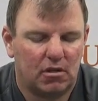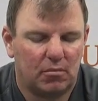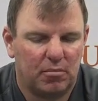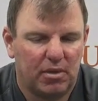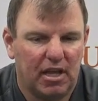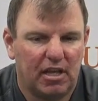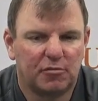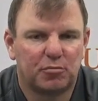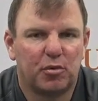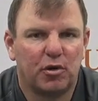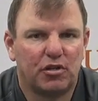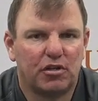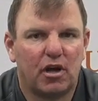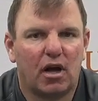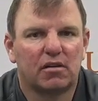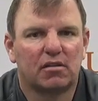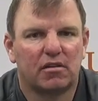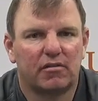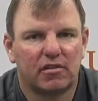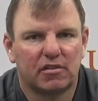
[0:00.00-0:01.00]
be as
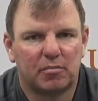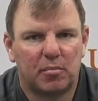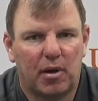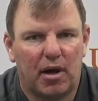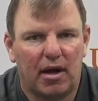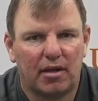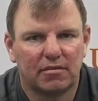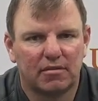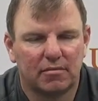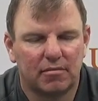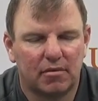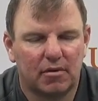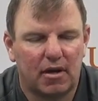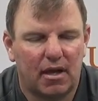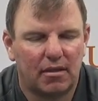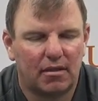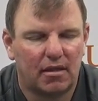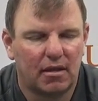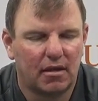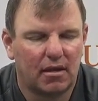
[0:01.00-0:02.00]
productive as possible.
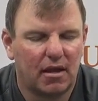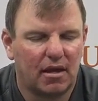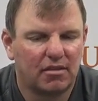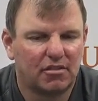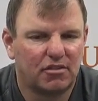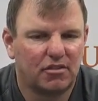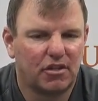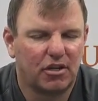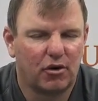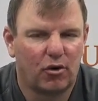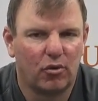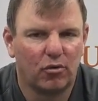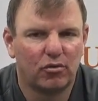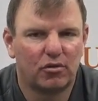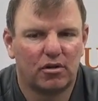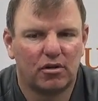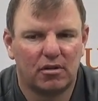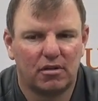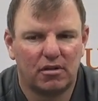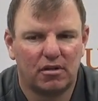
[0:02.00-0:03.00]
I think as you get
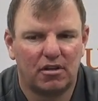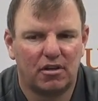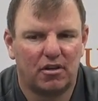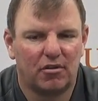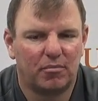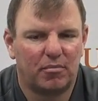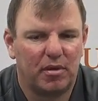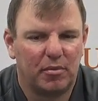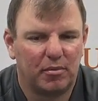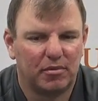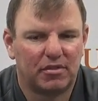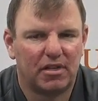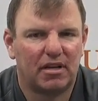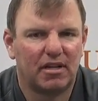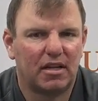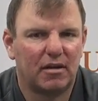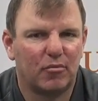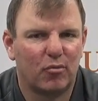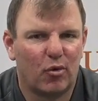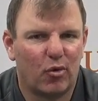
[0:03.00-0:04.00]
older, you know, people tend
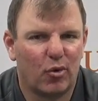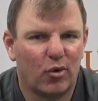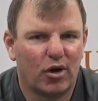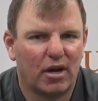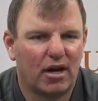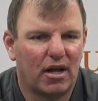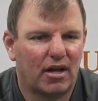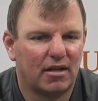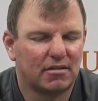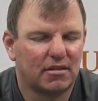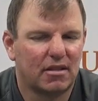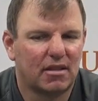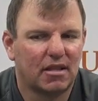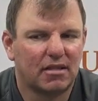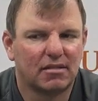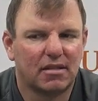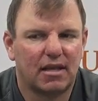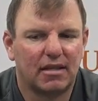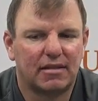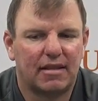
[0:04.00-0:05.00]
to get more organized and
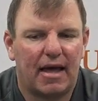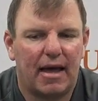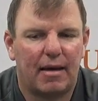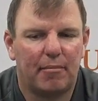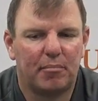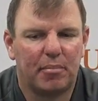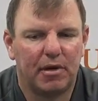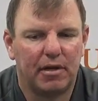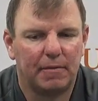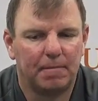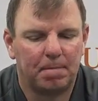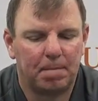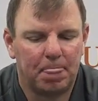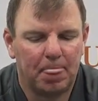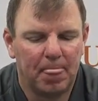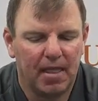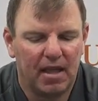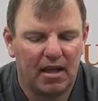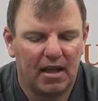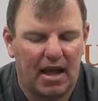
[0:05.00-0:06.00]
things like that. But
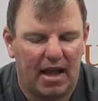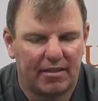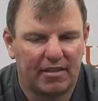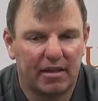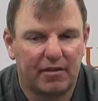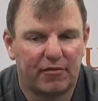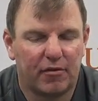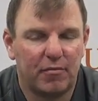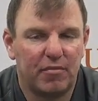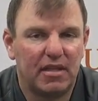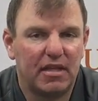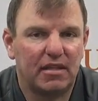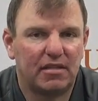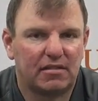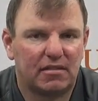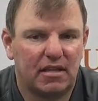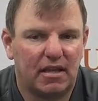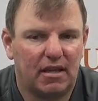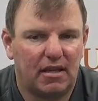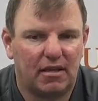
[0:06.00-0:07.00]
I think from
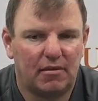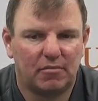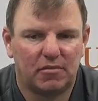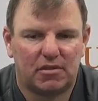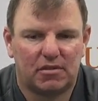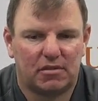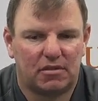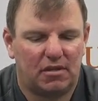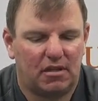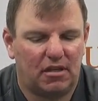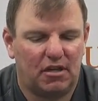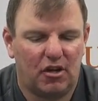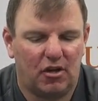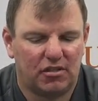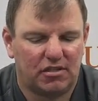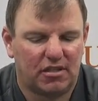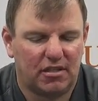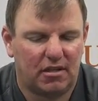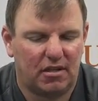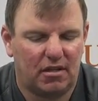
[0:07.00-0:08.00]
these teams, you know,
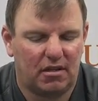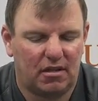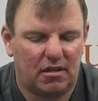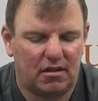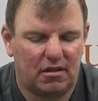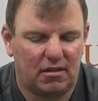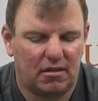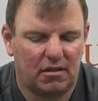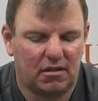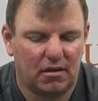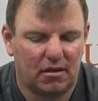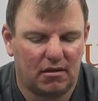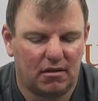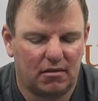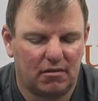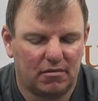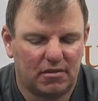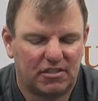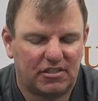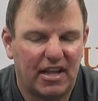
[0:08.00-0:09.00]

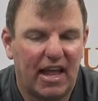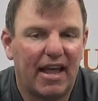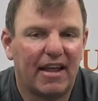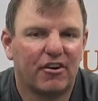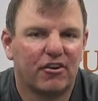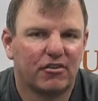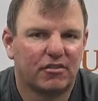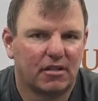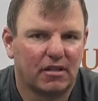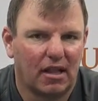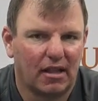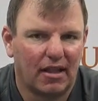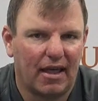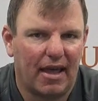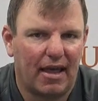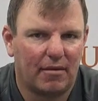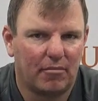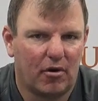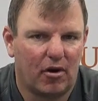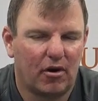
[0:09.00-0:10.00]
the standards and the
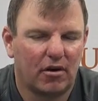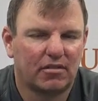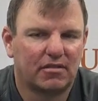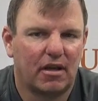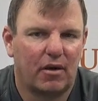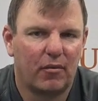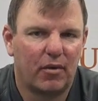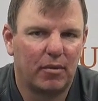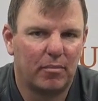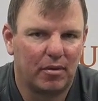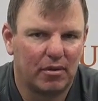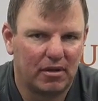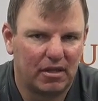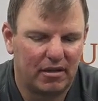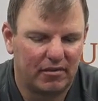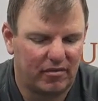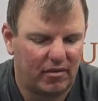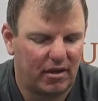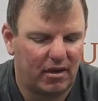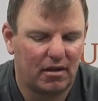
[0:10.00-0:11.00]
landmarks that we
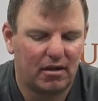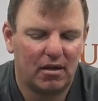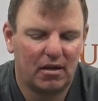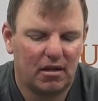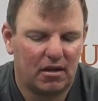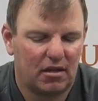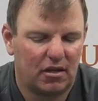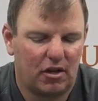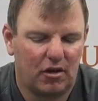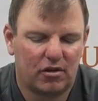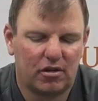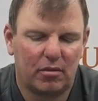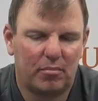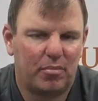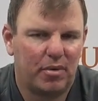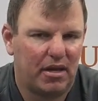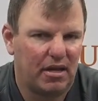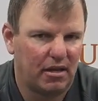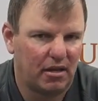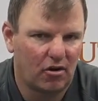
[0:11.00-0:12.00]
believe in, you know,
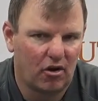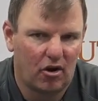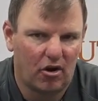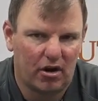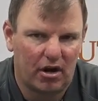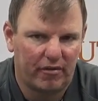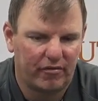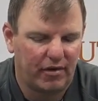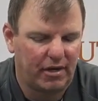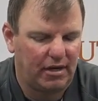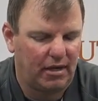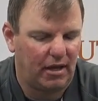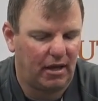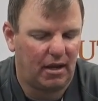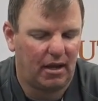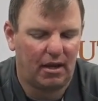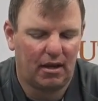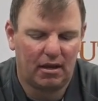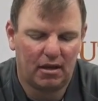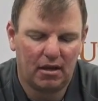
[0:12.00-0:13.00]
competing hard every
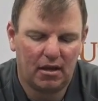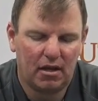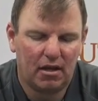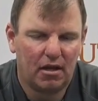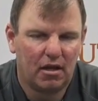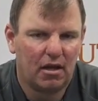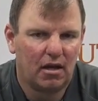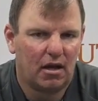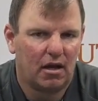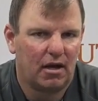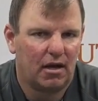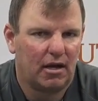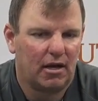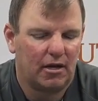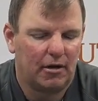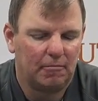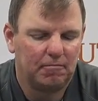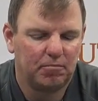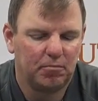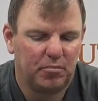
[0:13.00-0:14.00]
day,
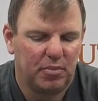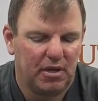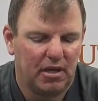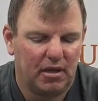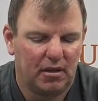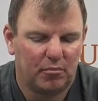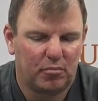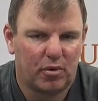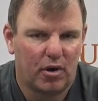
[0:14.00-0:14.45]
being